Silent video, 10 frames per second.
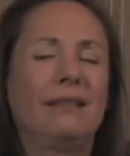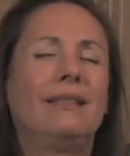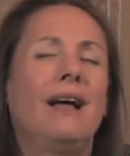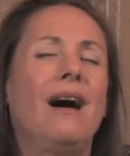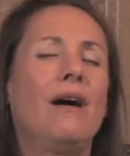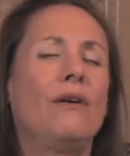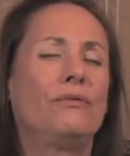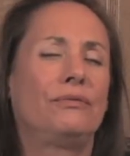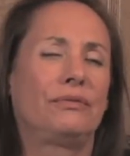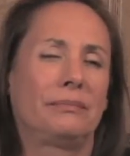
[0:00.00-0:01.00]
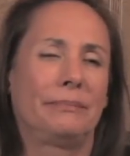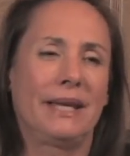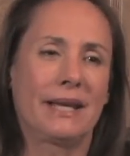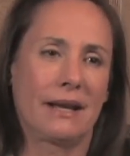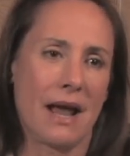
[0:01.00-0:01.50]
love
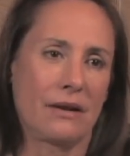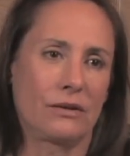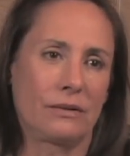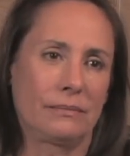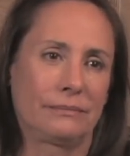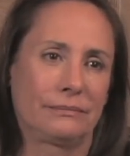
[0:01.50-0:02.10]
being an actor.